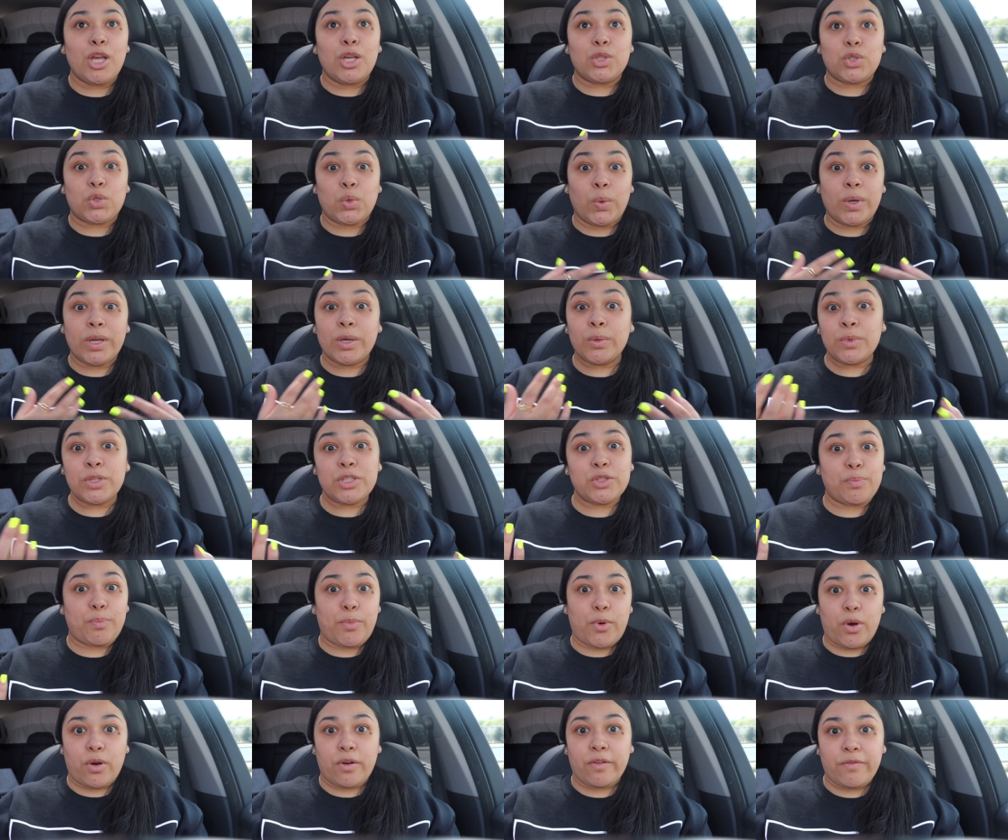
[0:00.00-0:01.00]
So it was
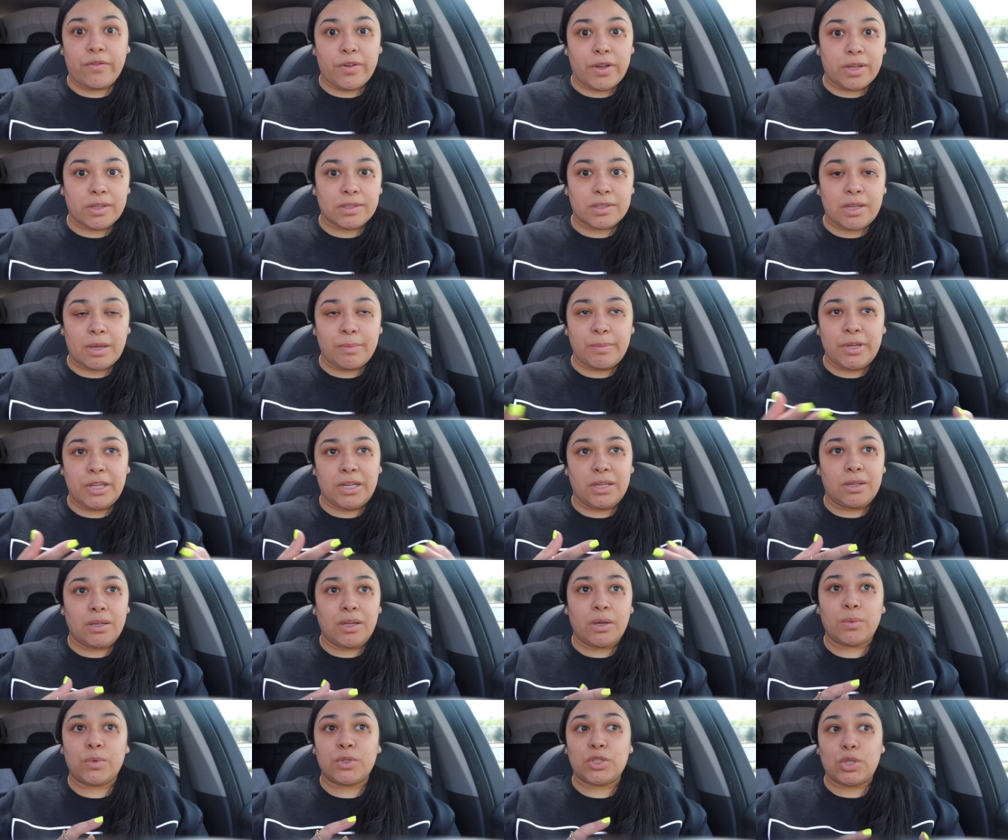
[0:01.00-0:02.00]
perfect. I
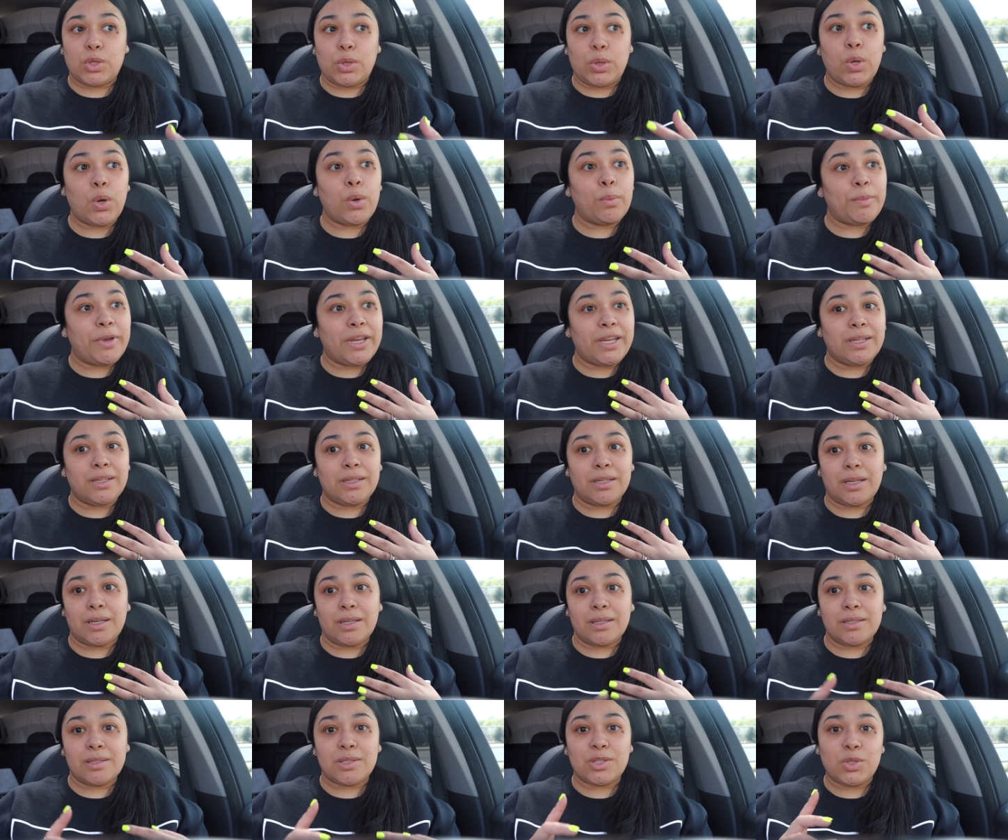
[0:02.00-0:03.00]
mean, it was low
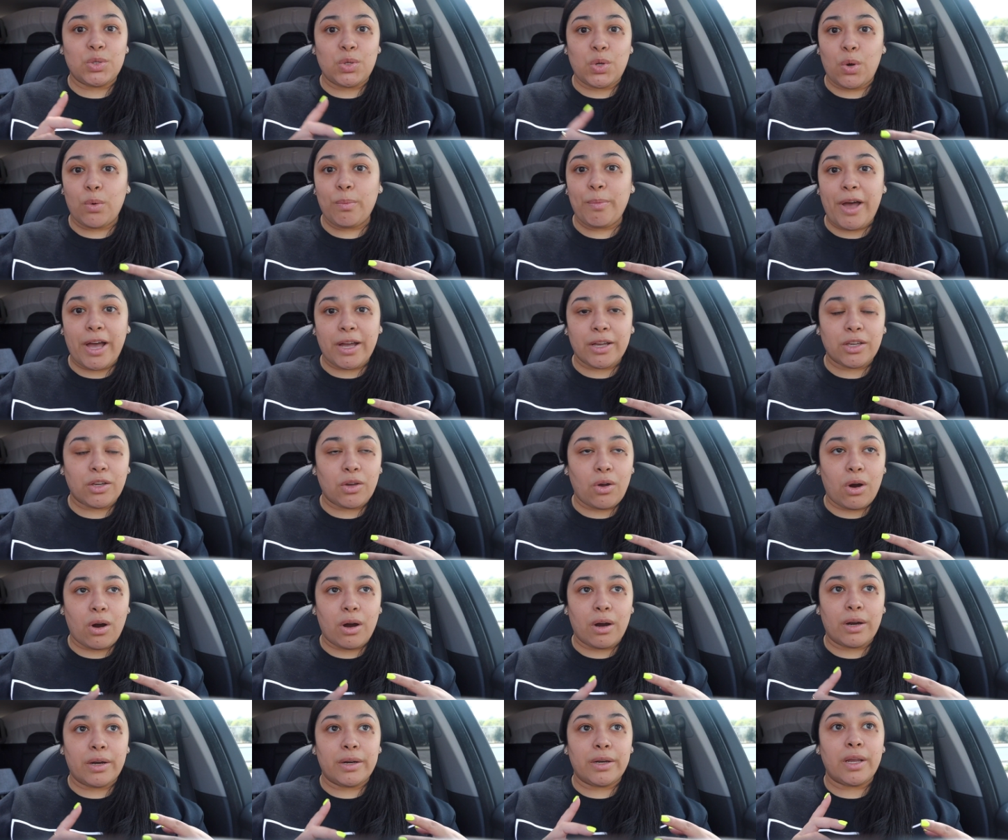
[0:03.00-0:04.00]
maintenance, no
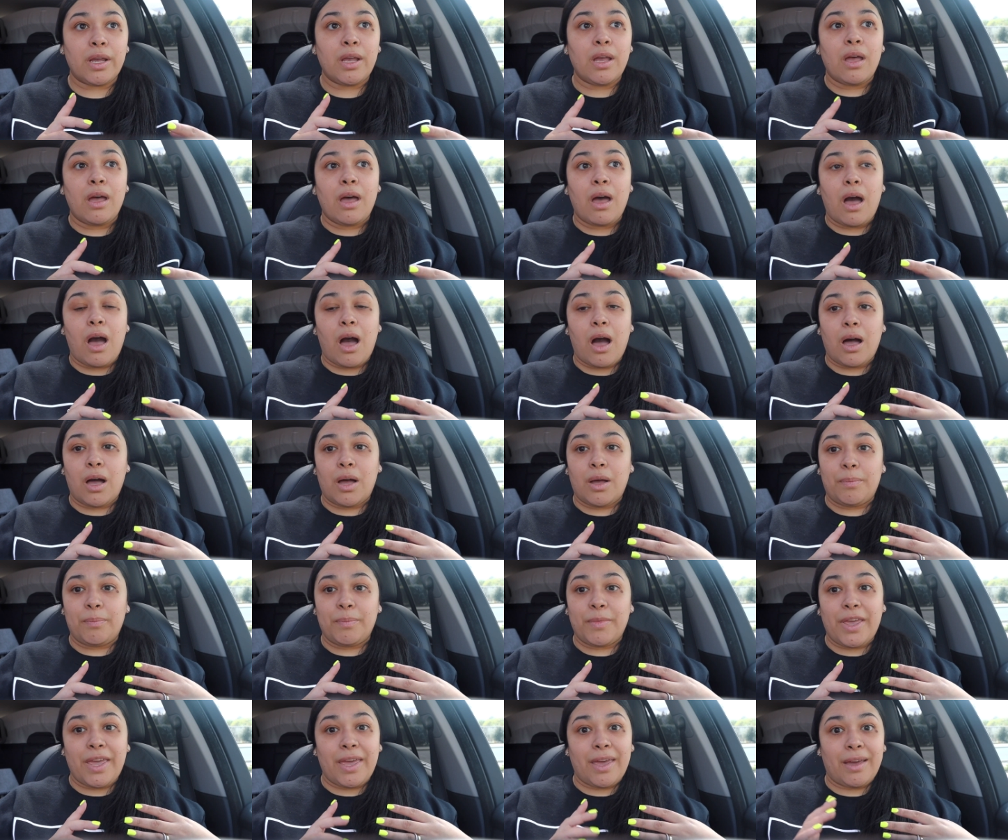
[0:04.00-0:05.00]
backyard,
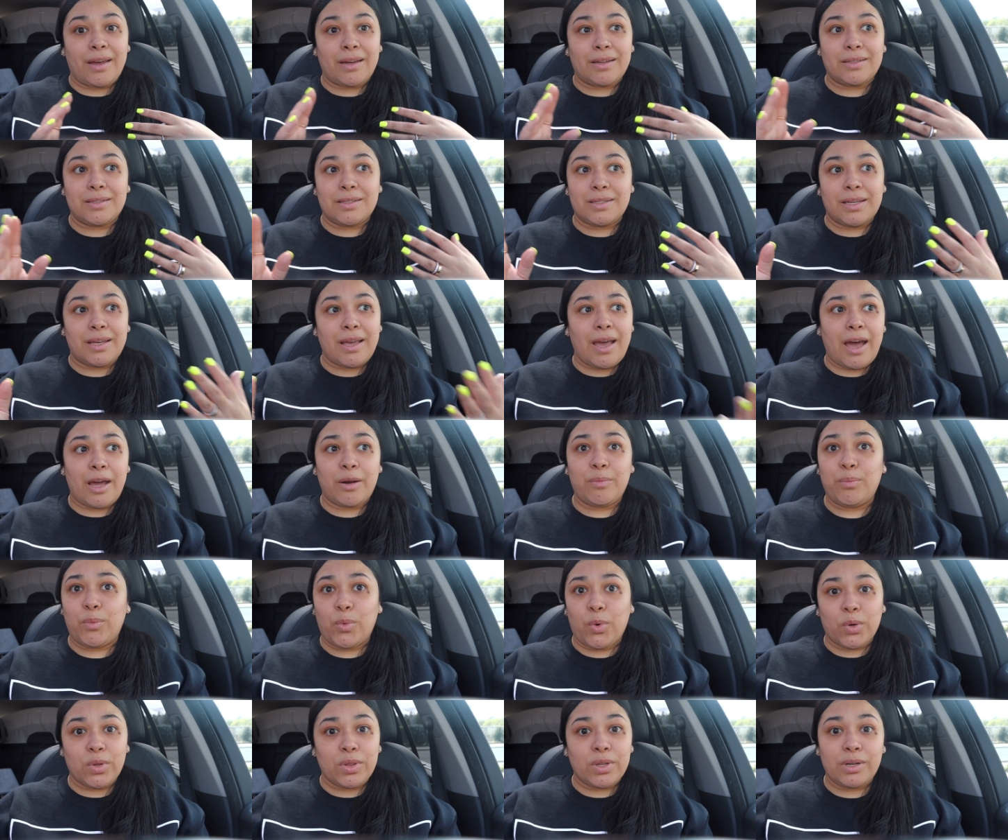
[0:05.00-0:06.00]
um, and it had
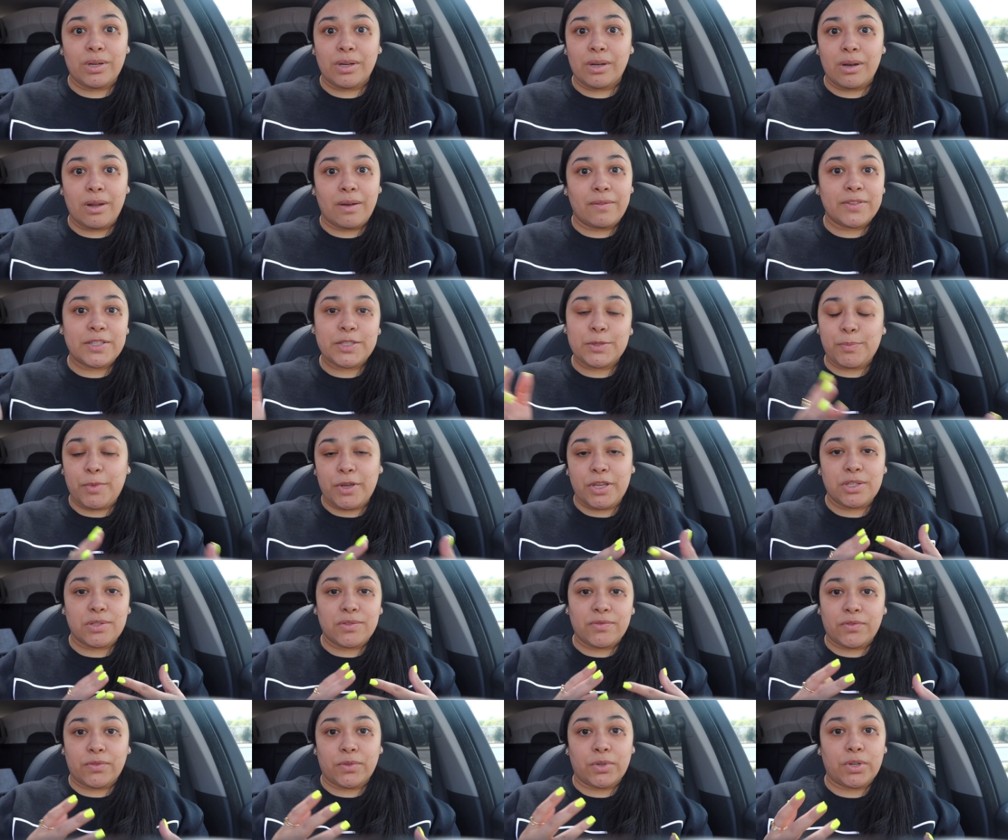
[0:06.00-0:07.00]
more than enough
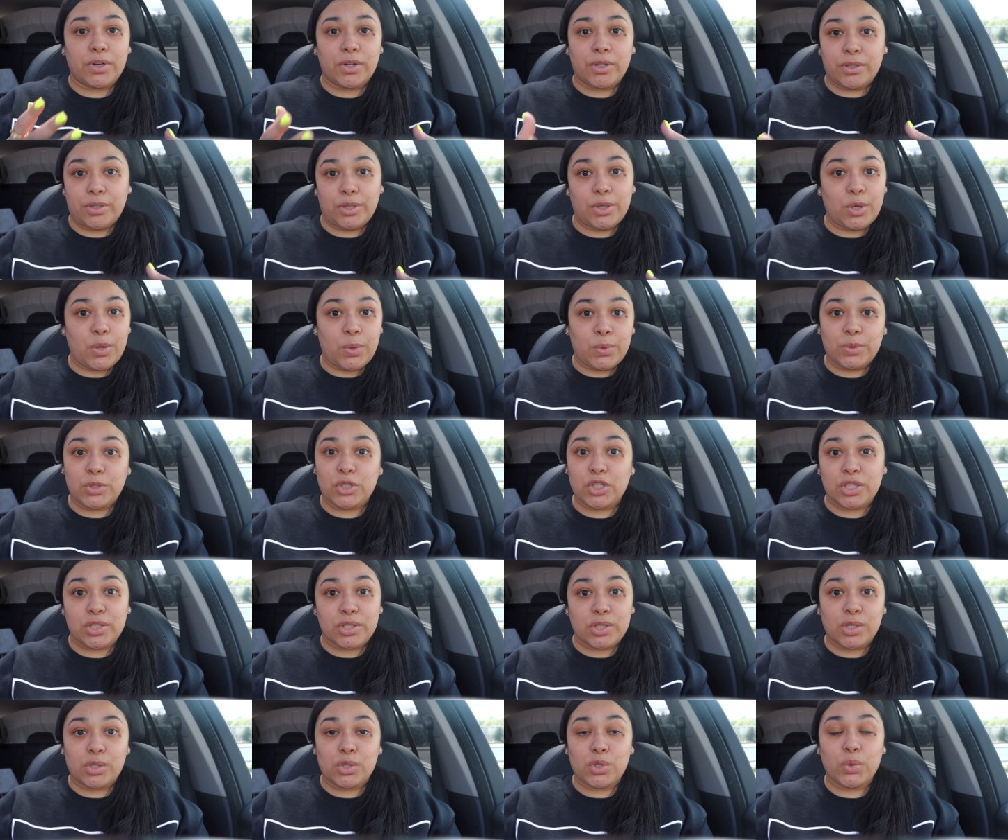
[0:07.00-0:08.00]
space for, you know,
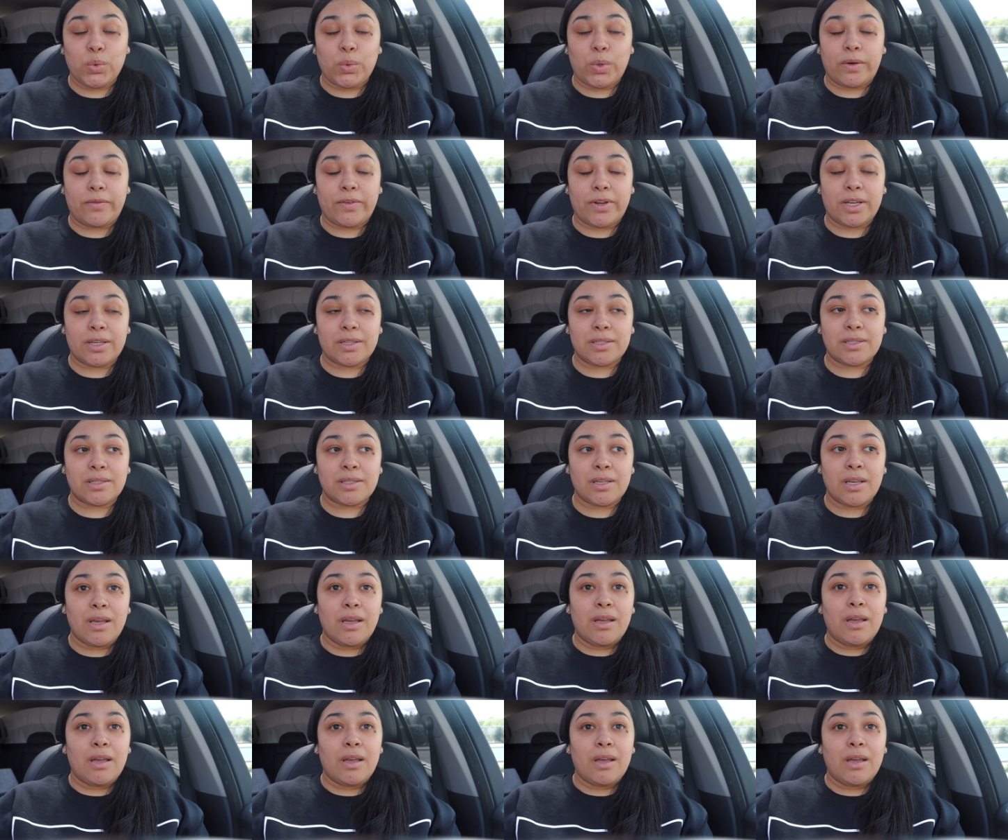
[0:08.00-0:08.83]
just the two of us.